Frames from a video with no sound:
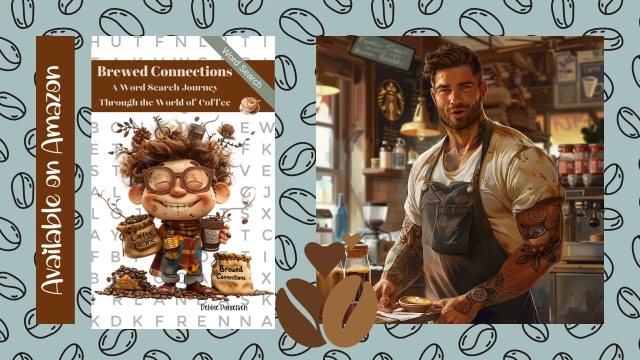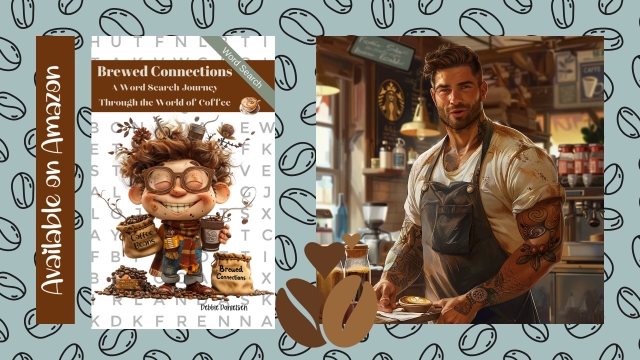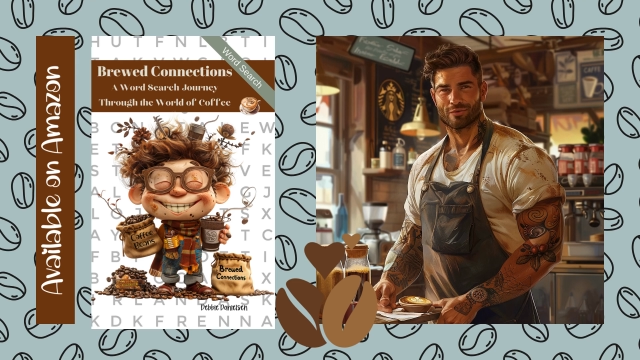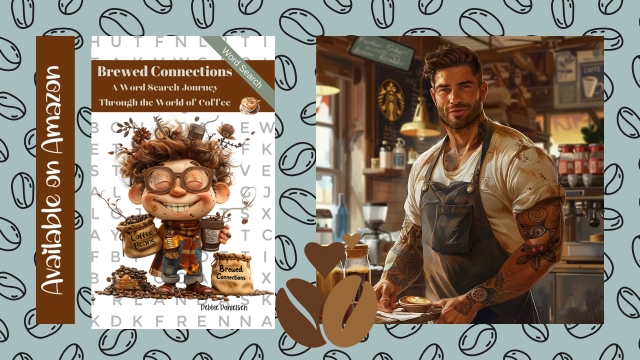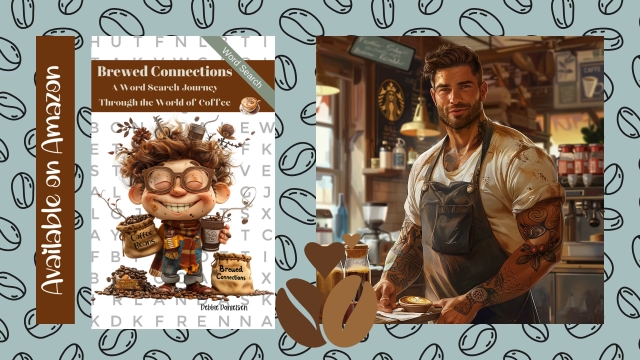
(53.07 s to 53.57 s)

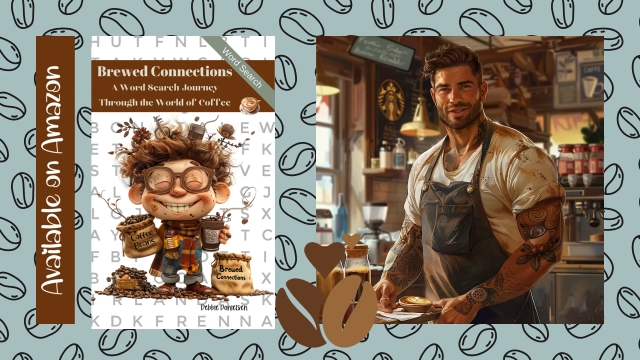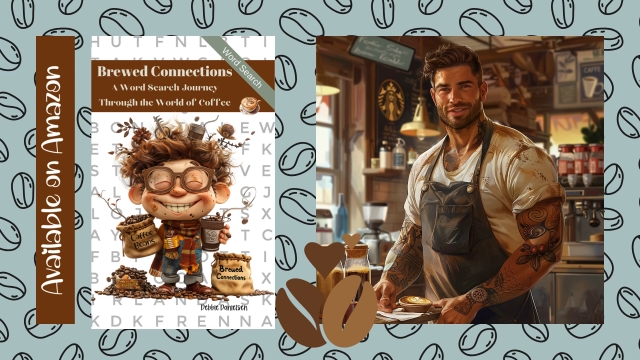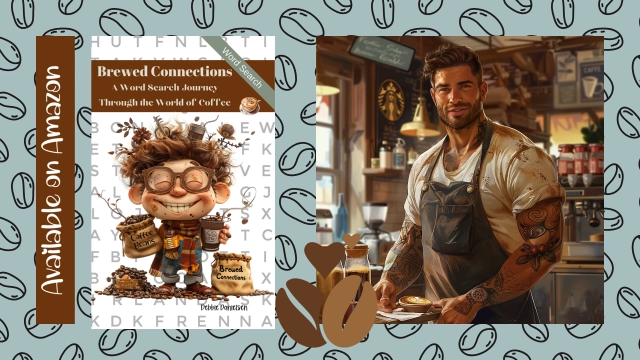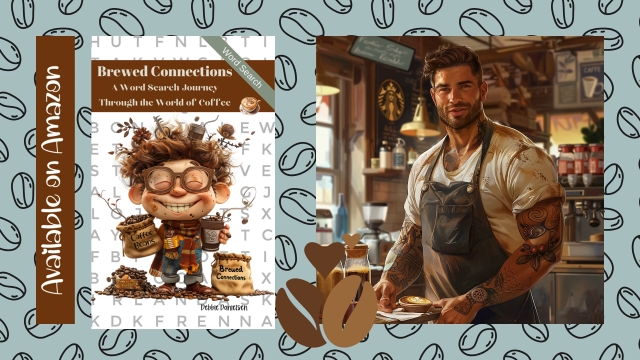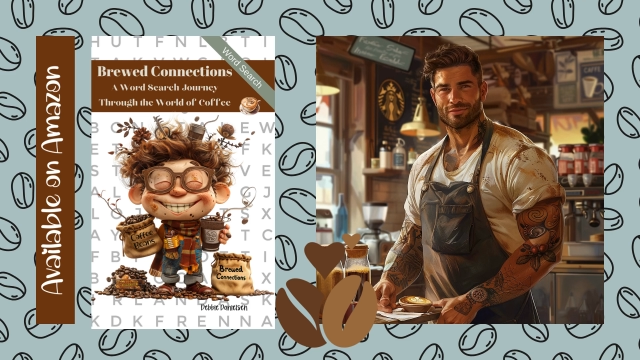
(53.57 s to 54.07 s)
or
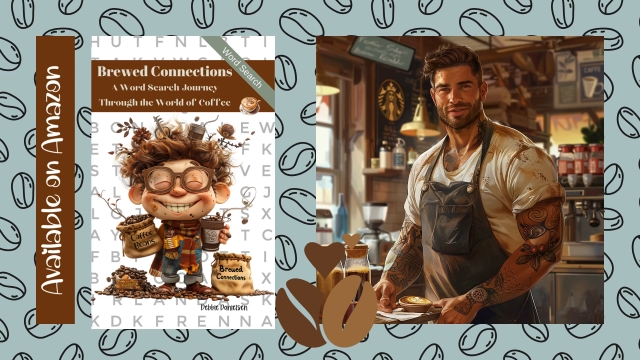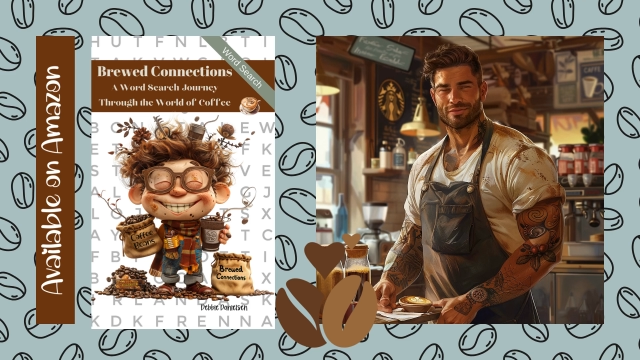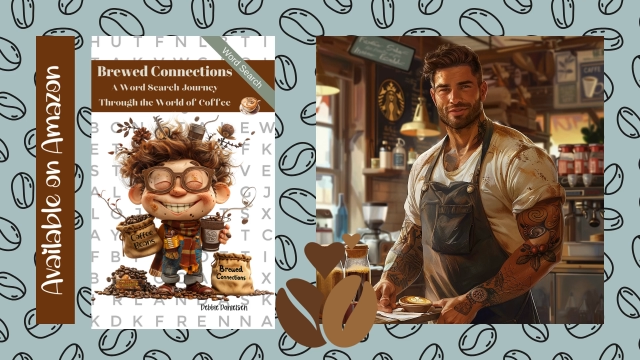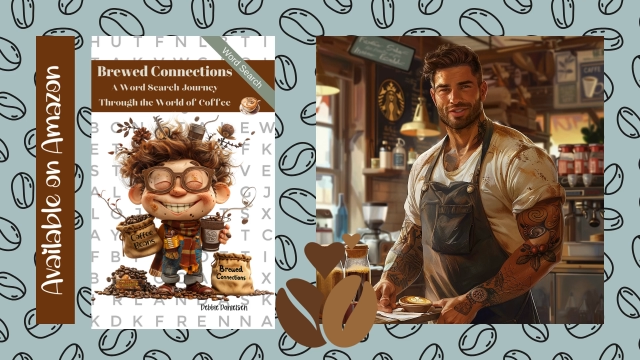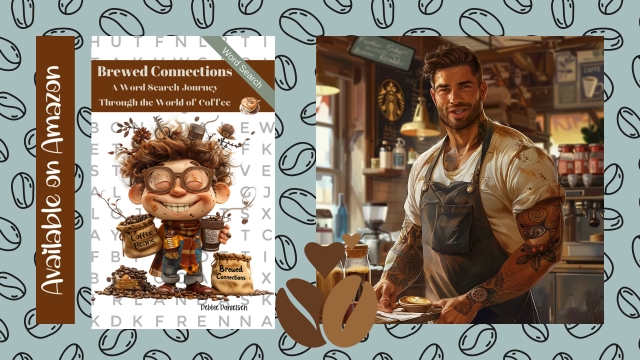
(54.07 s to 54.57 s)
retreating to your
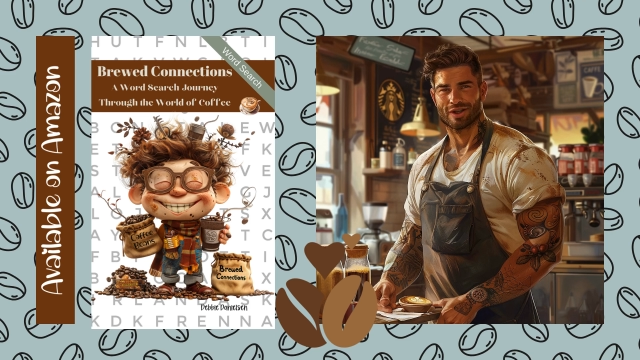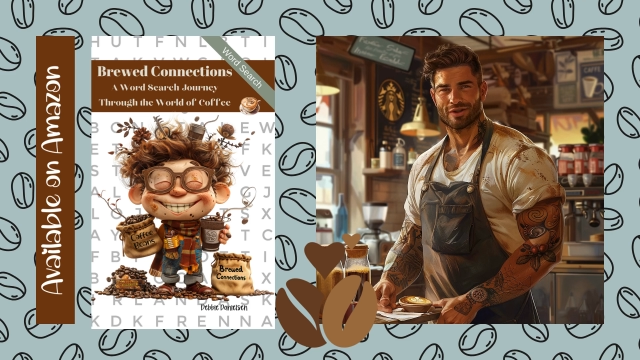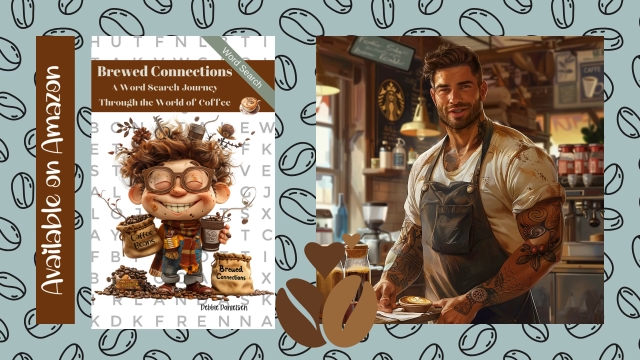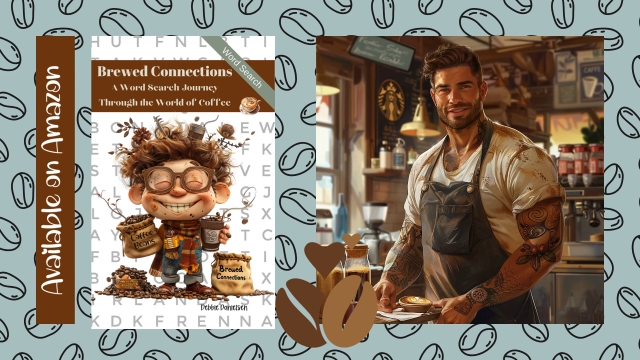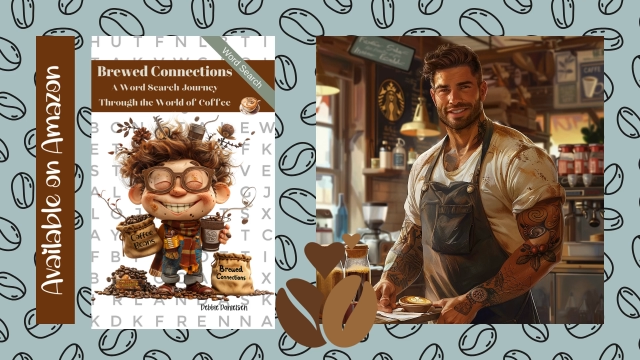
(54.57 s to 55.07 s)
favorite
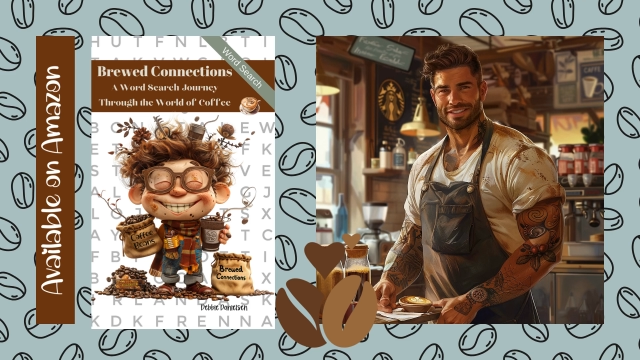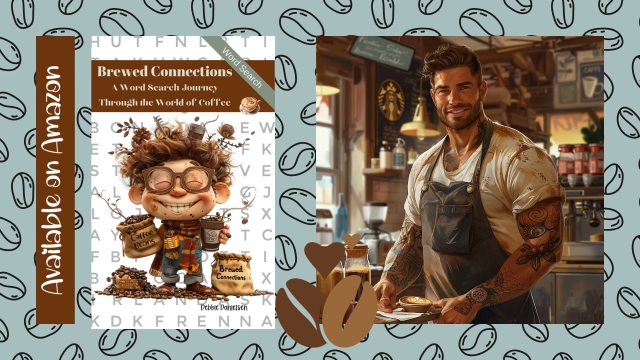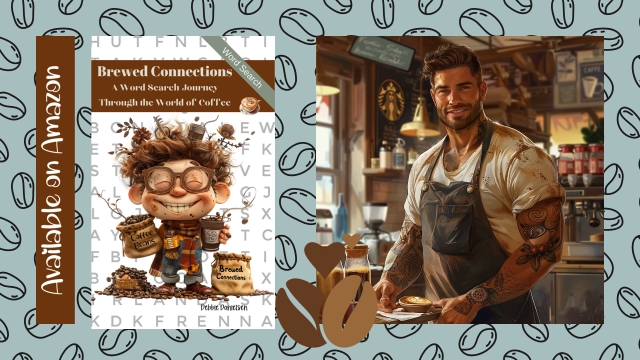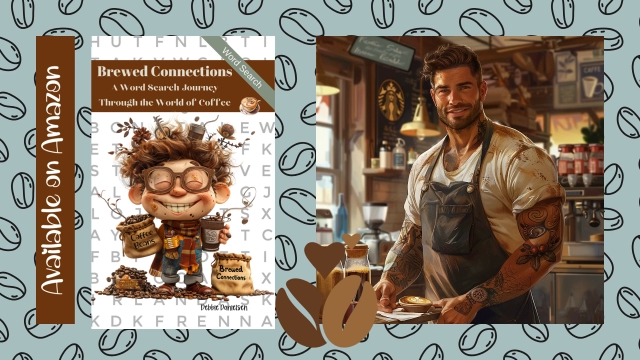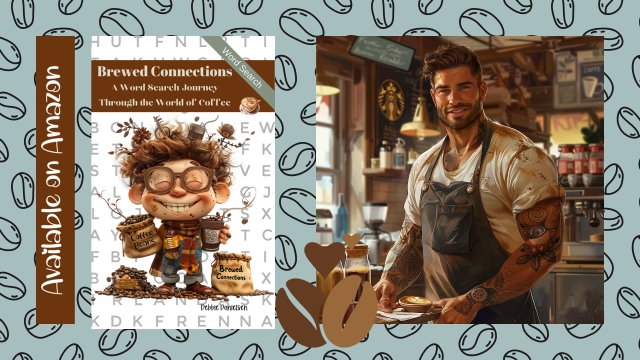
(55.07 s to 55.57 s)
chair on a
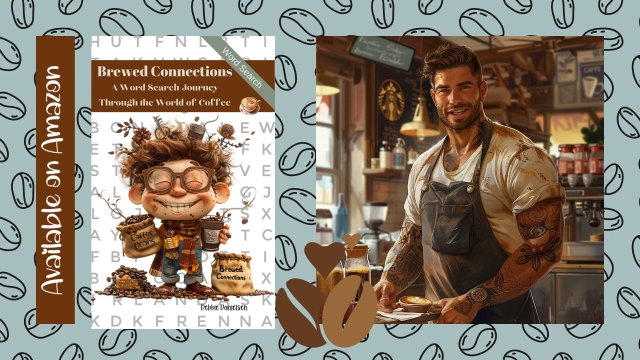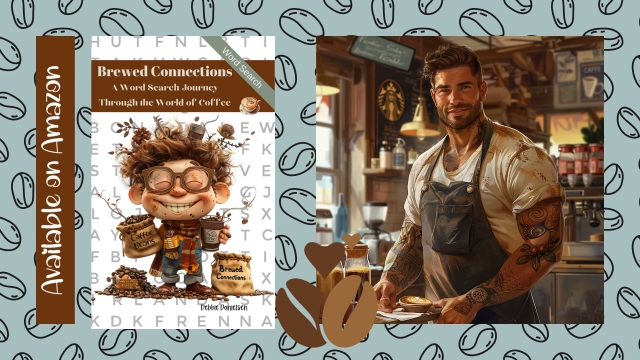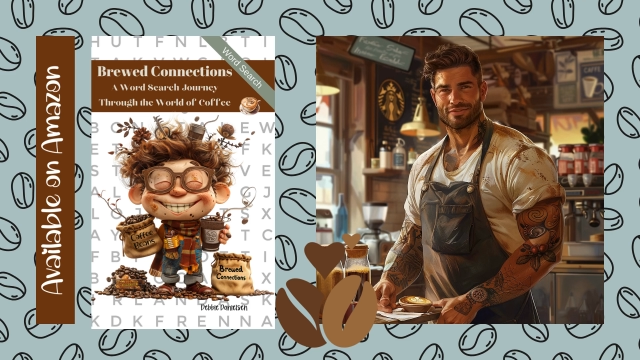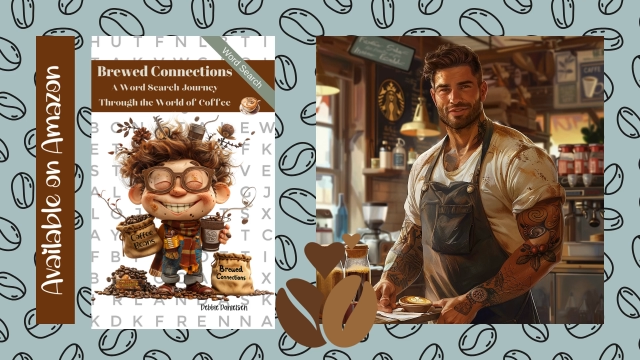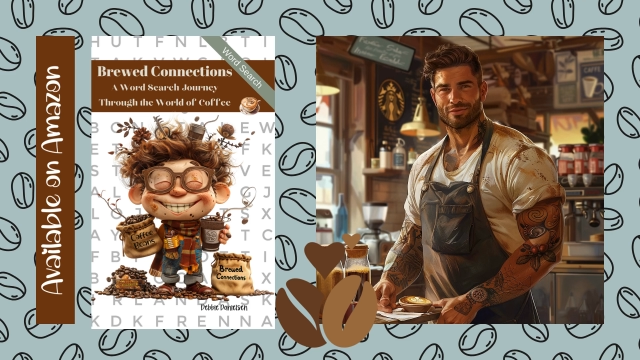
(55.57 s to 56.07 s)
lazy Sunday
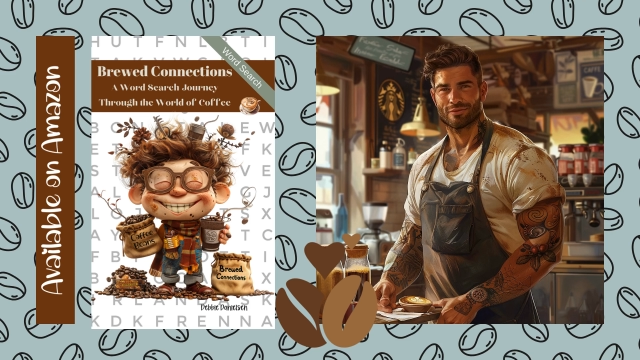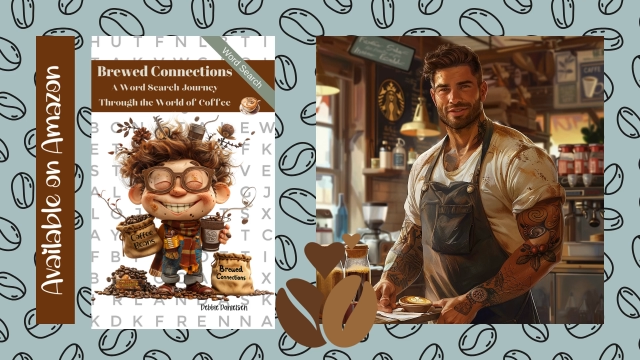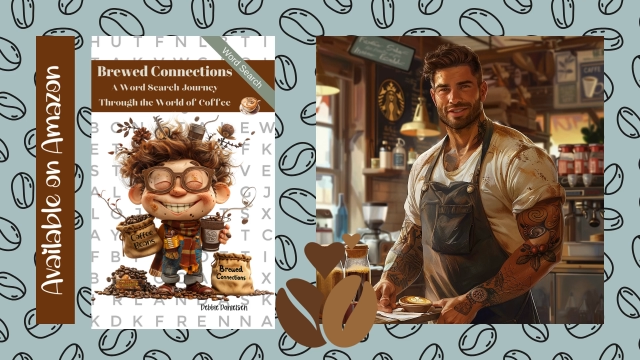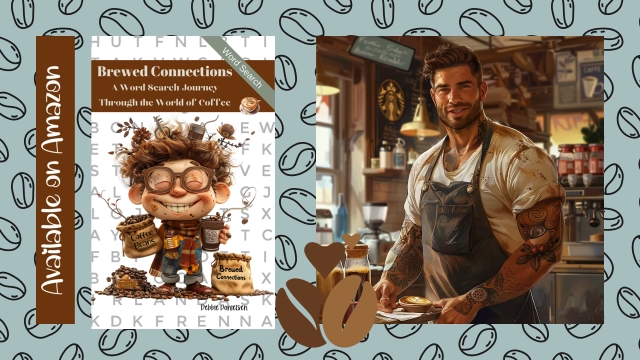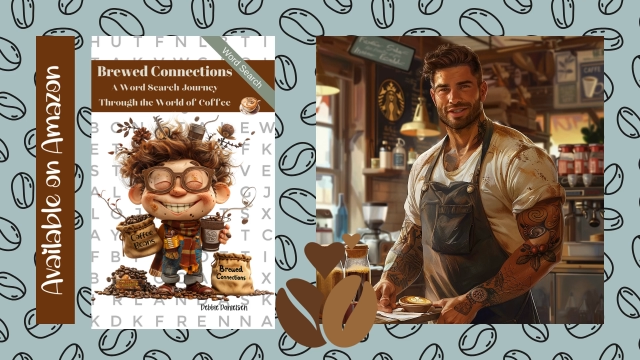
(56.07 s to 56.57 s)
afternoon,